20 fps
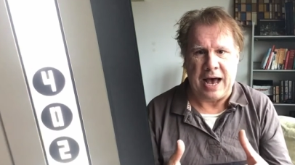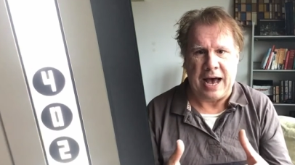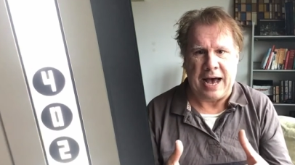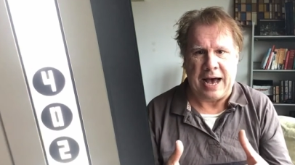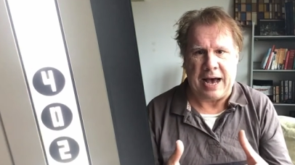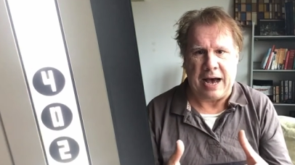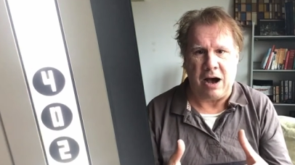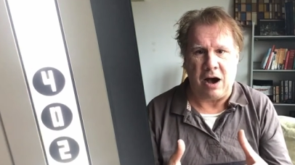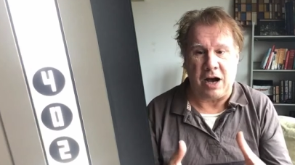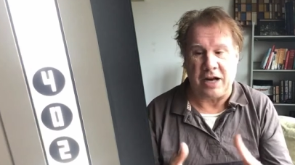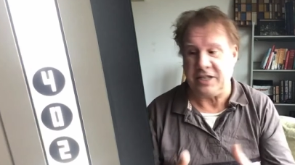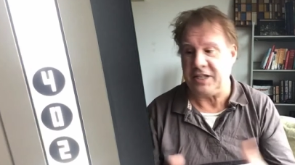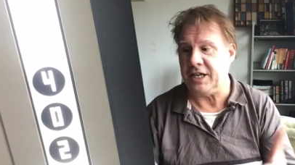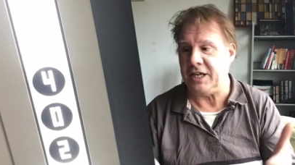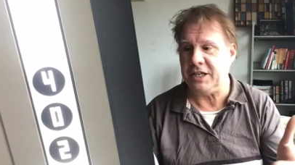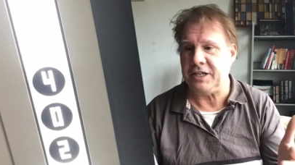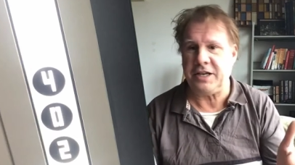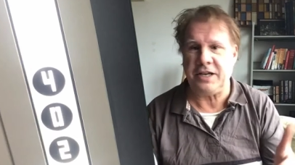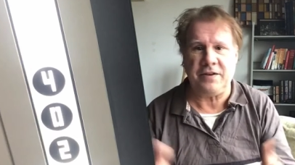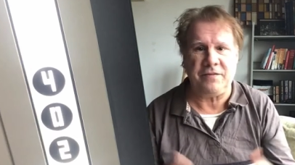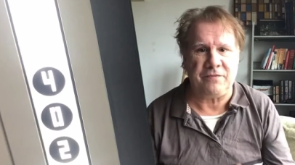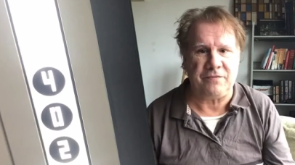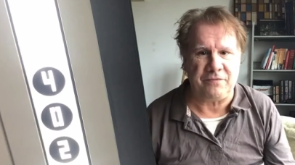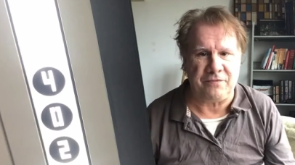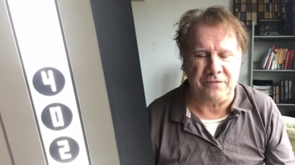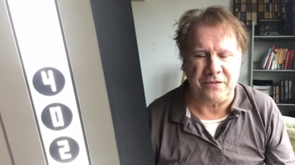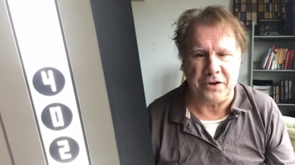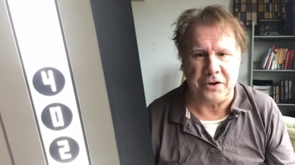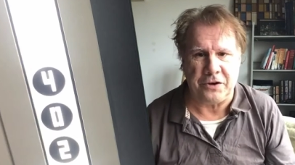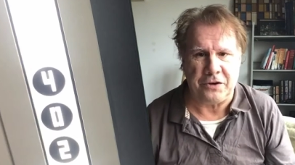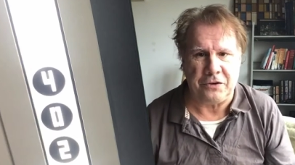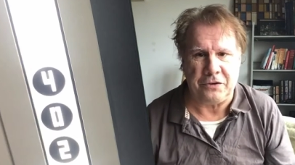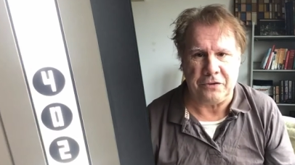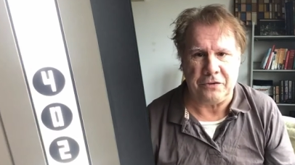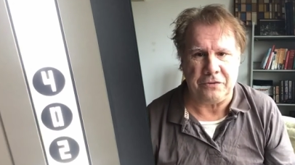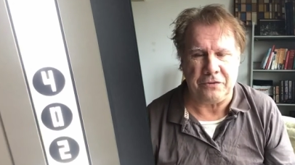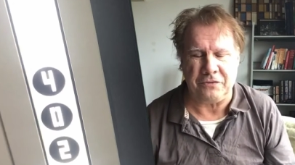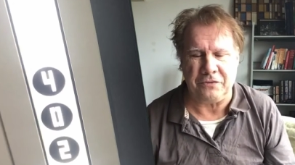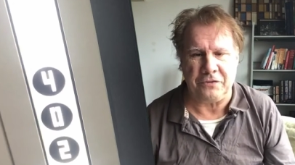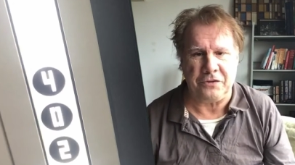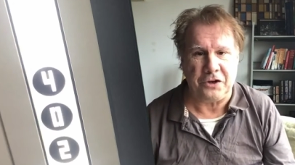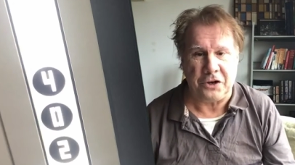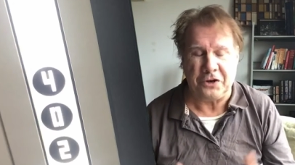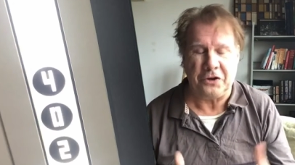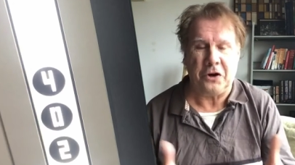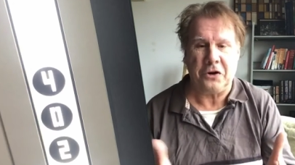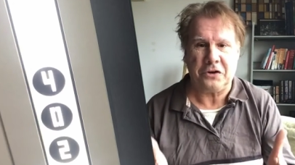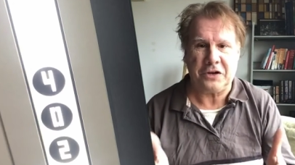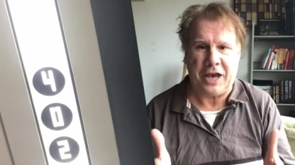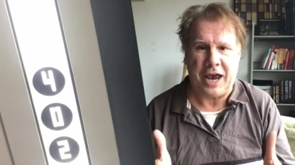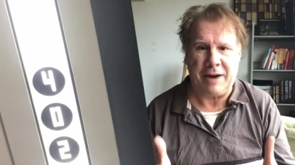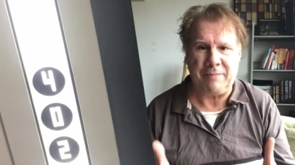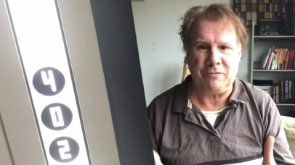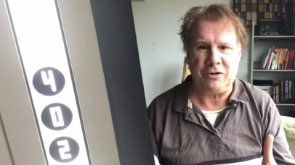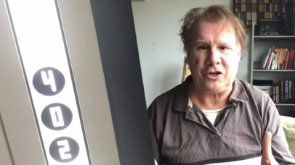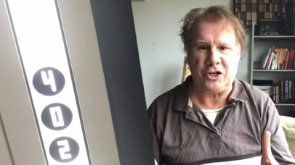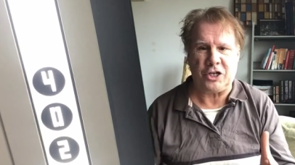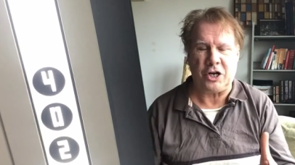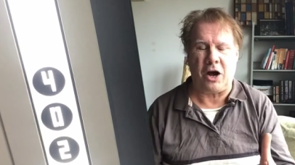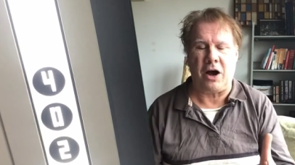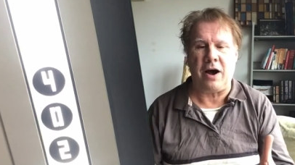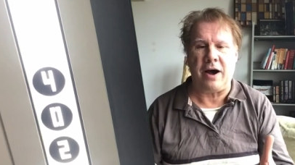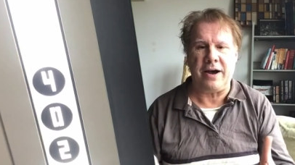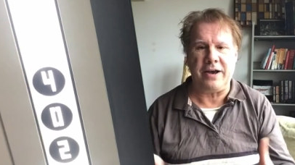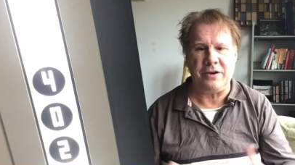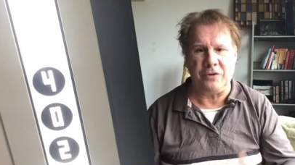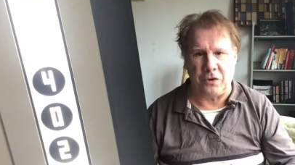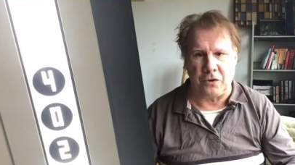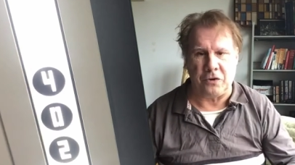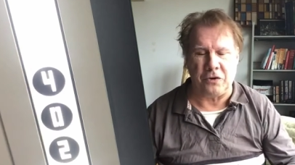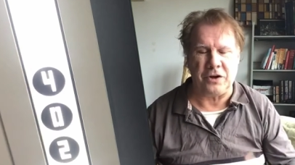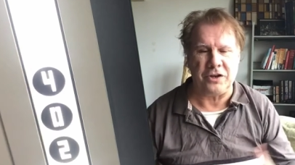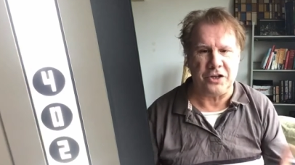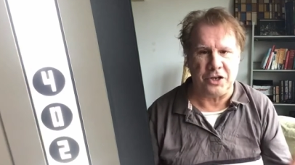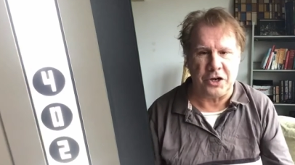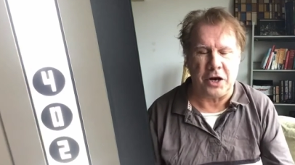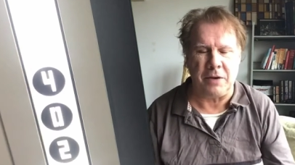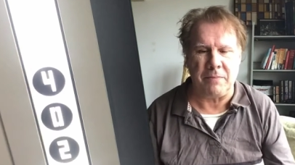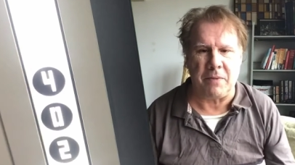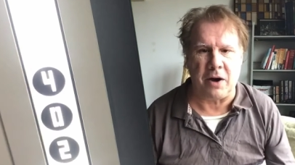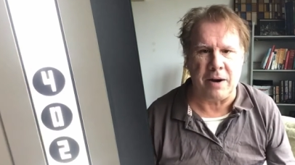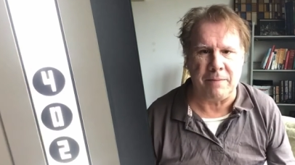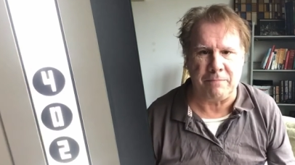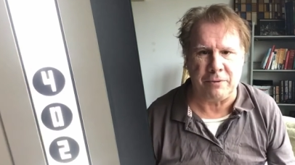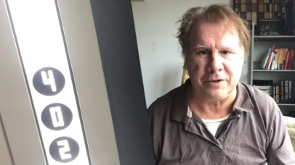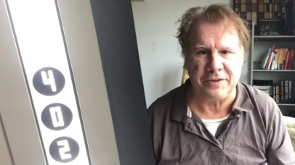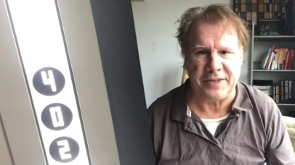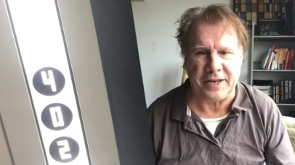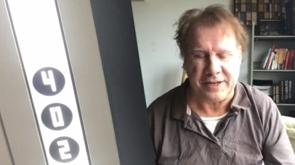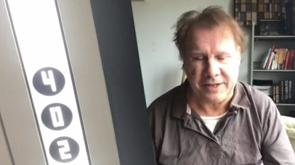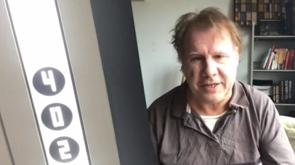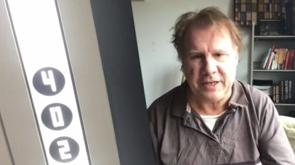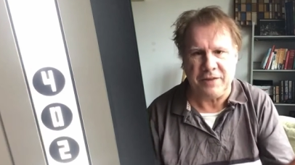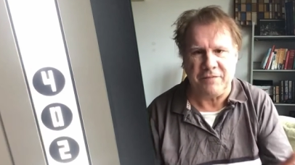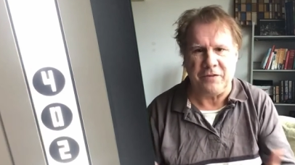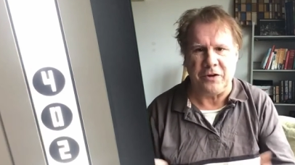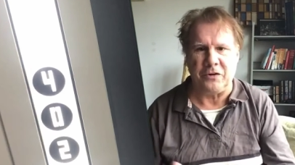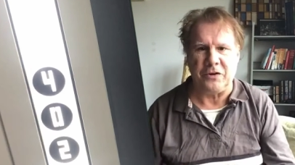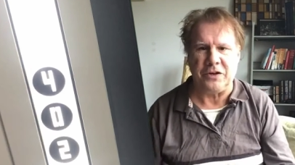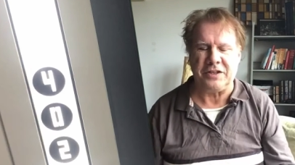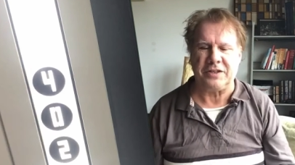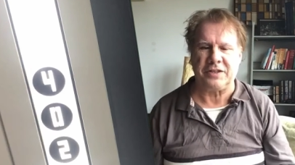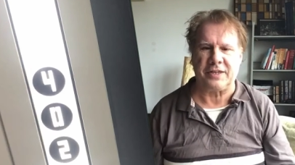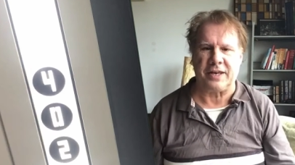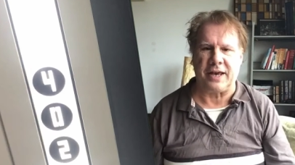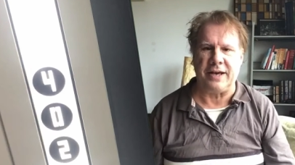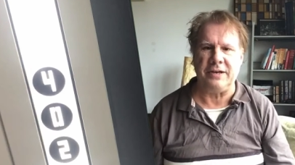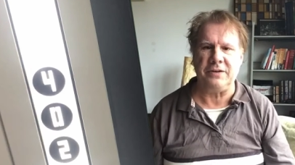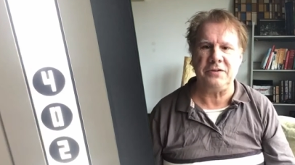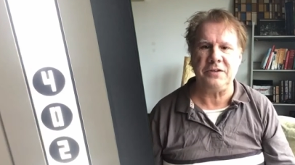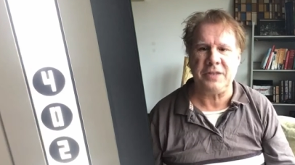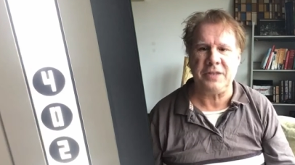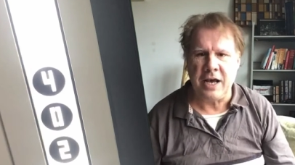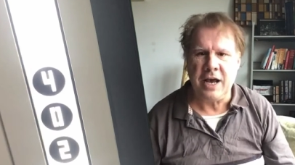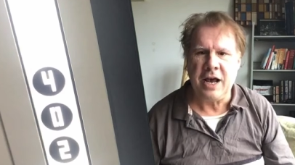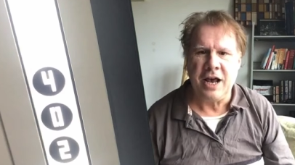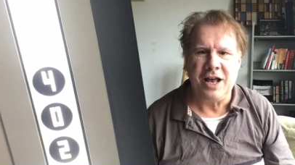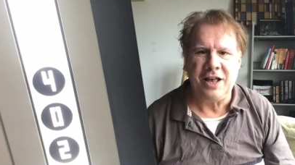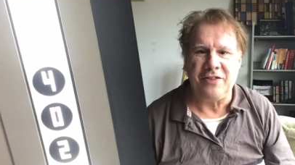ideally, if you're not camera shy or you don't mind presenting, if you're in sales,